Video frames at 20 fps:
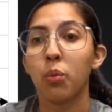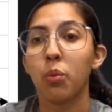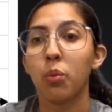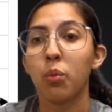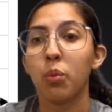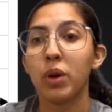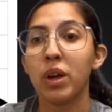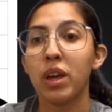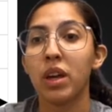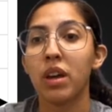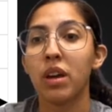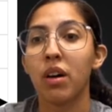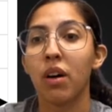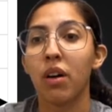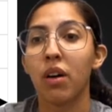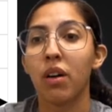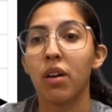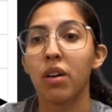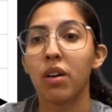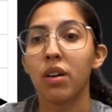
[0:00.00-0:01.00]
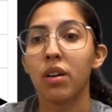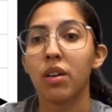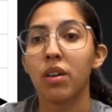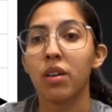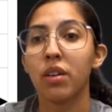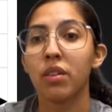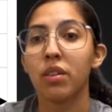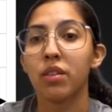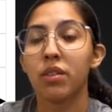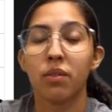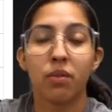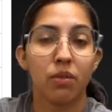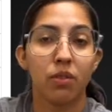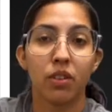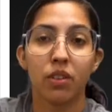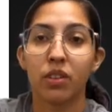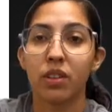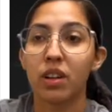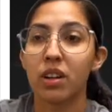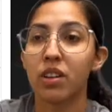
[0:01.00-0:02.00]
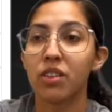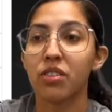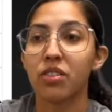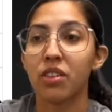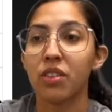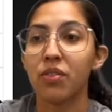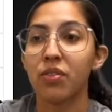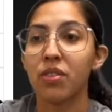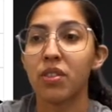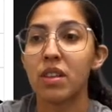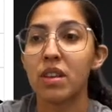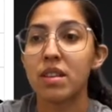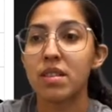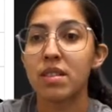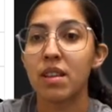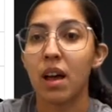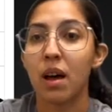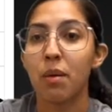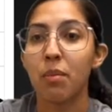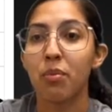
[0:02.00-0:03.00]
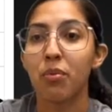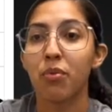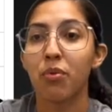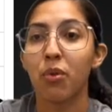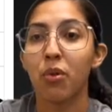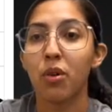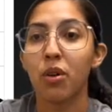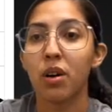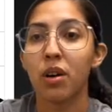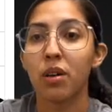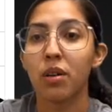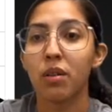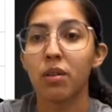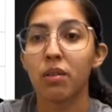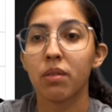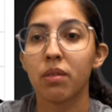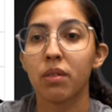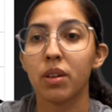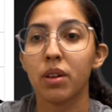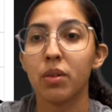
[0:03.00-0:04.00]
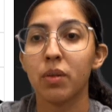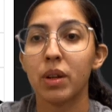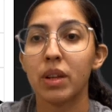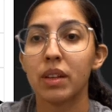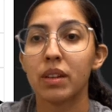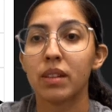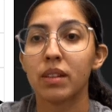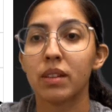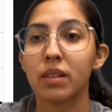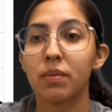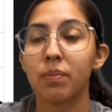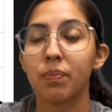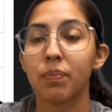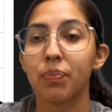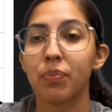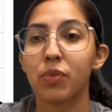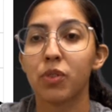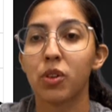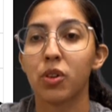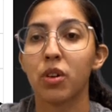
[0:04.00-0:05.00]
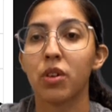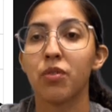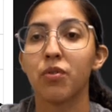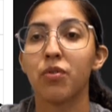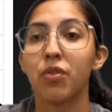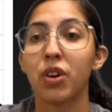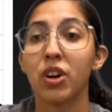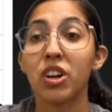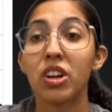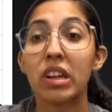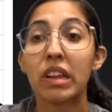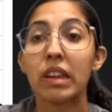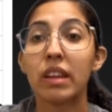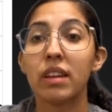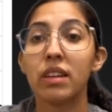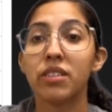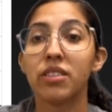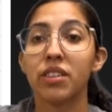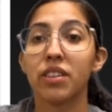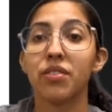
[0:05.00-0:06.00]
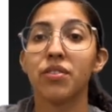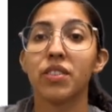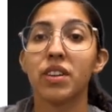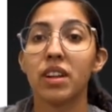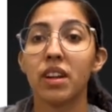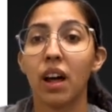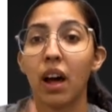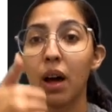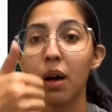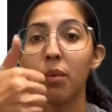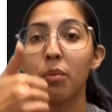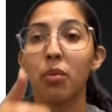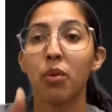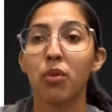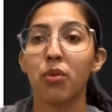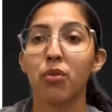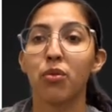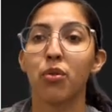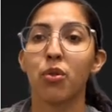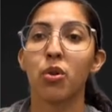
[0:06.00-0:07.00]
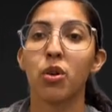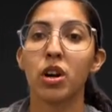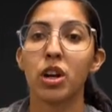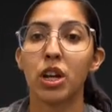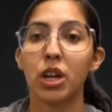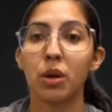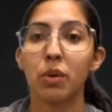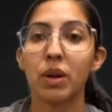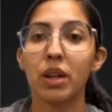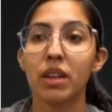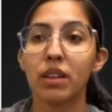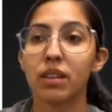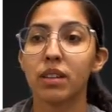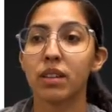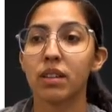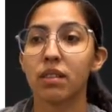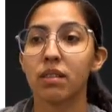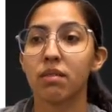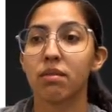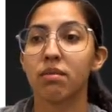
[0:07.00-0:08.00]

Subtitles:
We are just gonna shift this up 4 units. So it vertically shifted up 4 units.